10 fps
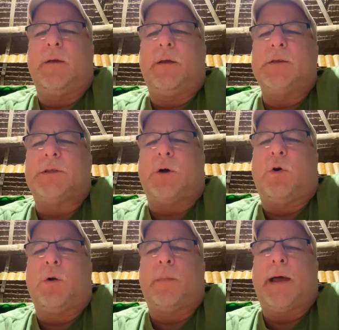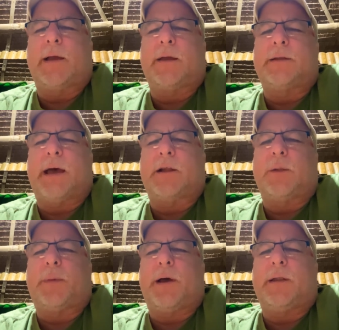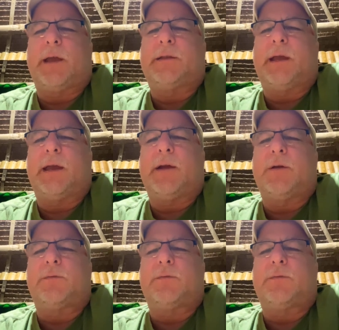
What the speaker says: Is the Ormac and Tacloban Leyte area